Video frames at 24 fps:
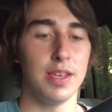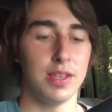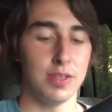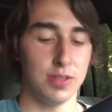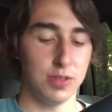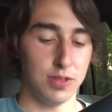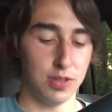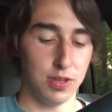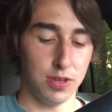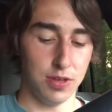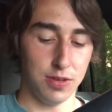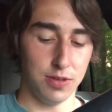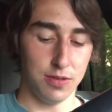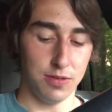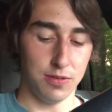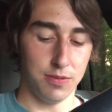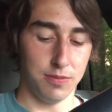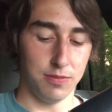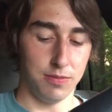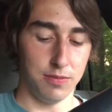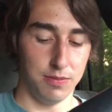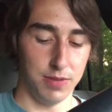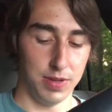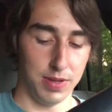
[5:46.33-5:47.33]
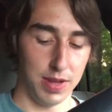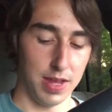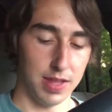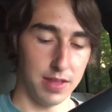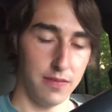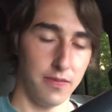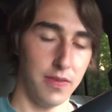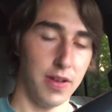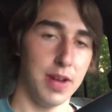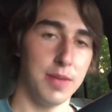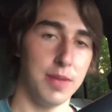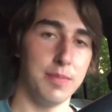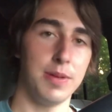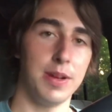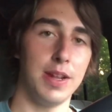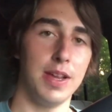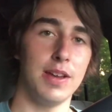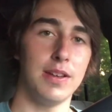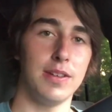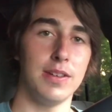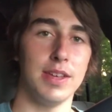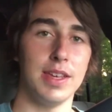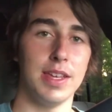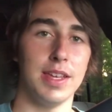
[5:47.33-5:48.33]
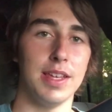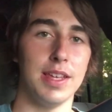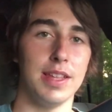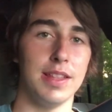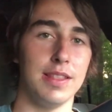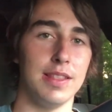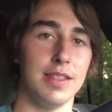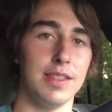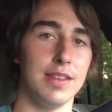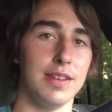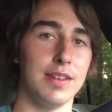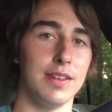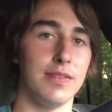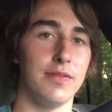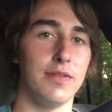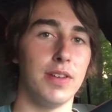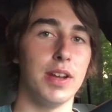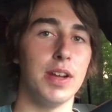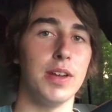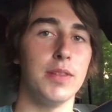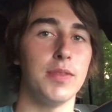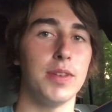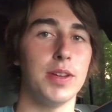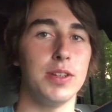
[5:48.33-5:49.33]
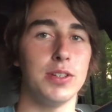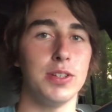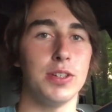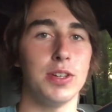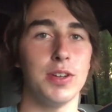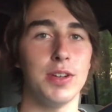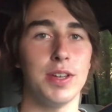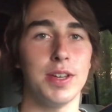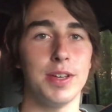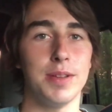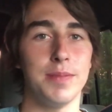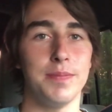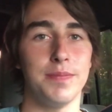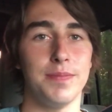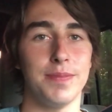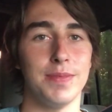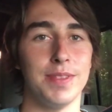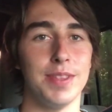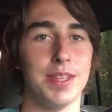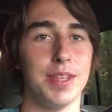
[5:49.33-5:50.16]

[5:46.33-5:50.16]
So we got the fire put out, and the firefighters showed up,